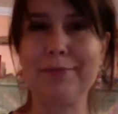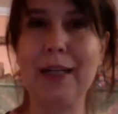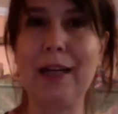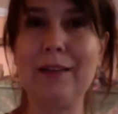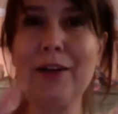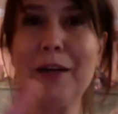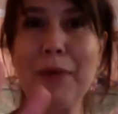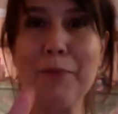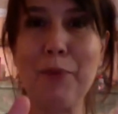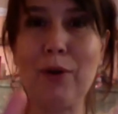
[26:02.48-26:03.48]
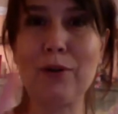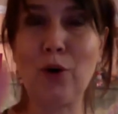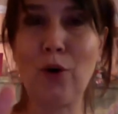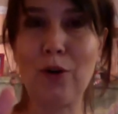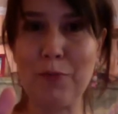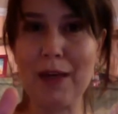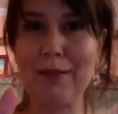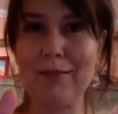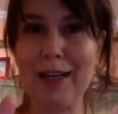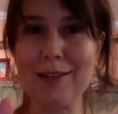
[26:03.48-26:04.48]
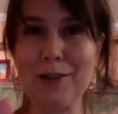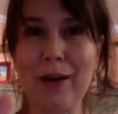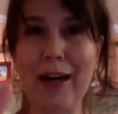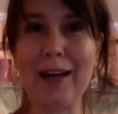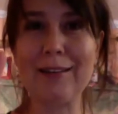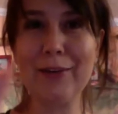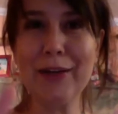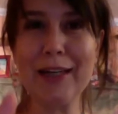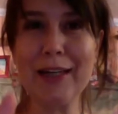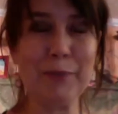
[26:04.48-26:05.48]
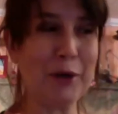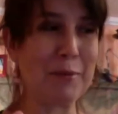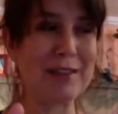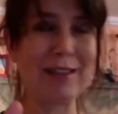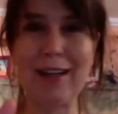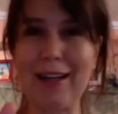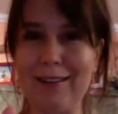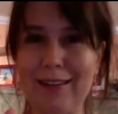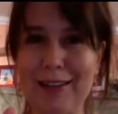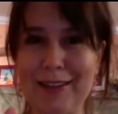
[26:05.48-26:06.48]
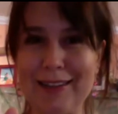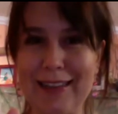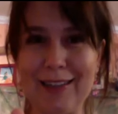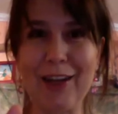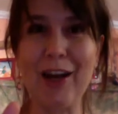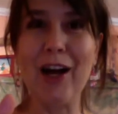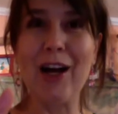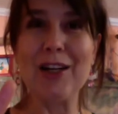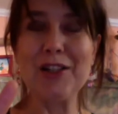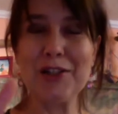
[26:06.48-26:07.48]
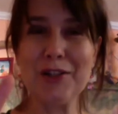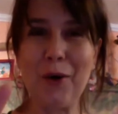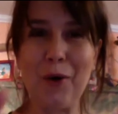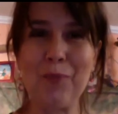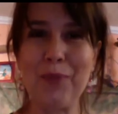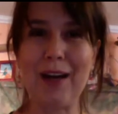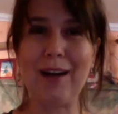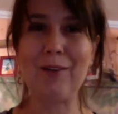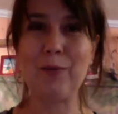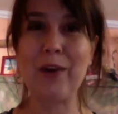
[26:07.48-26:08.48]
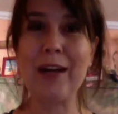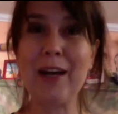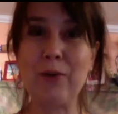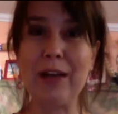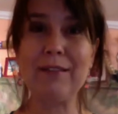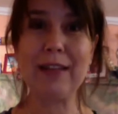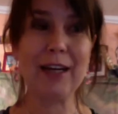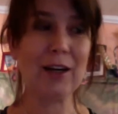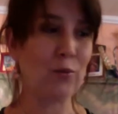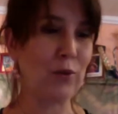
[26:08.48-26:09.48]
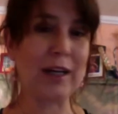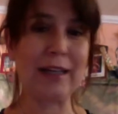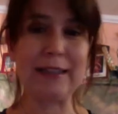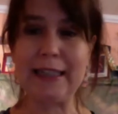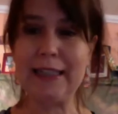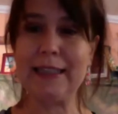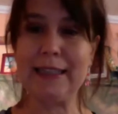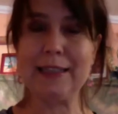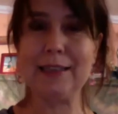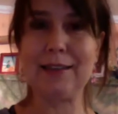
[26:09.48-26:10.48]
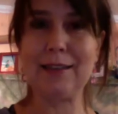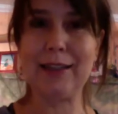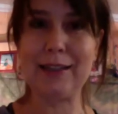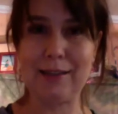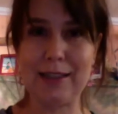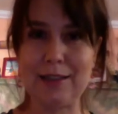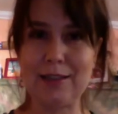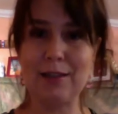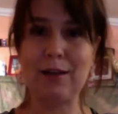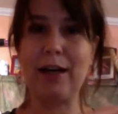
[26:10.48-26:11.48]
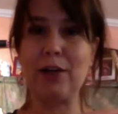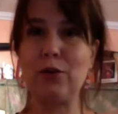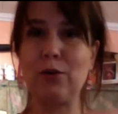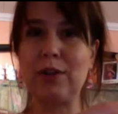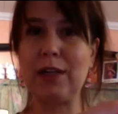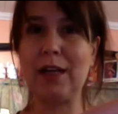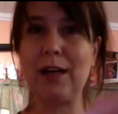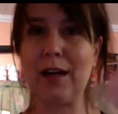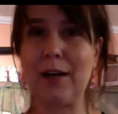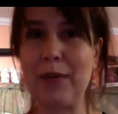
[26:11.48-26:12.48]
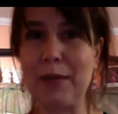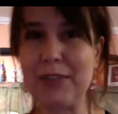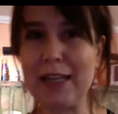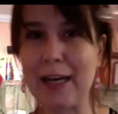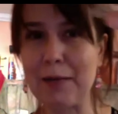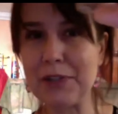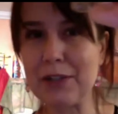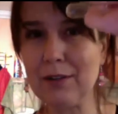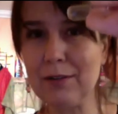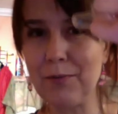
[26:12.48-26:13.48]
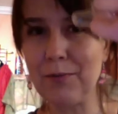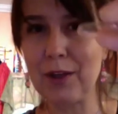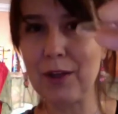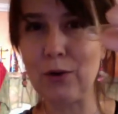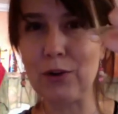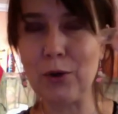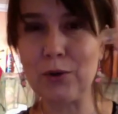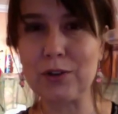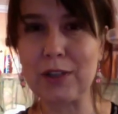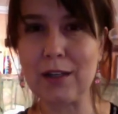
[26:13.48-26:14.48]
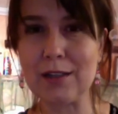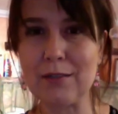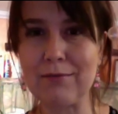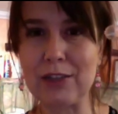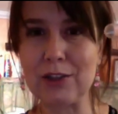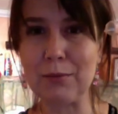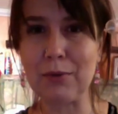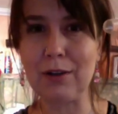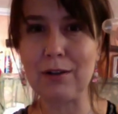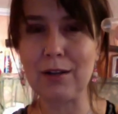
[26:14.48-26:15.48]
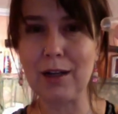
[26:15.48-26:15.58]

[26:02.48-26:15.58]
And 3 people called me. Yes. So I had 3 experiments that I did. So when I went there, what I did is this. I took the empty capsule. You all know the Doterra's vegetable